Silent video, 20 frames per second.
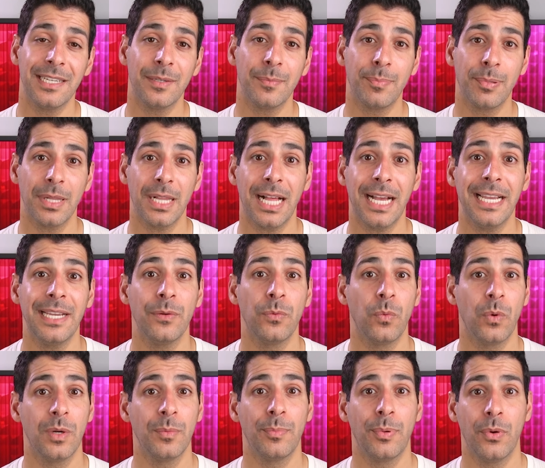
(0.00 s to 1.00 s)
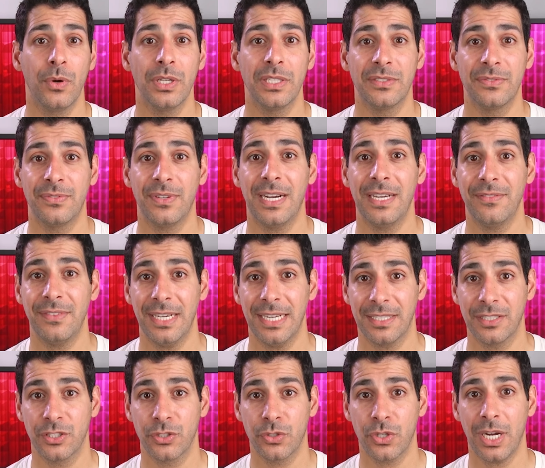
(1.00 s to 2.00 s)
and apply a 1.5x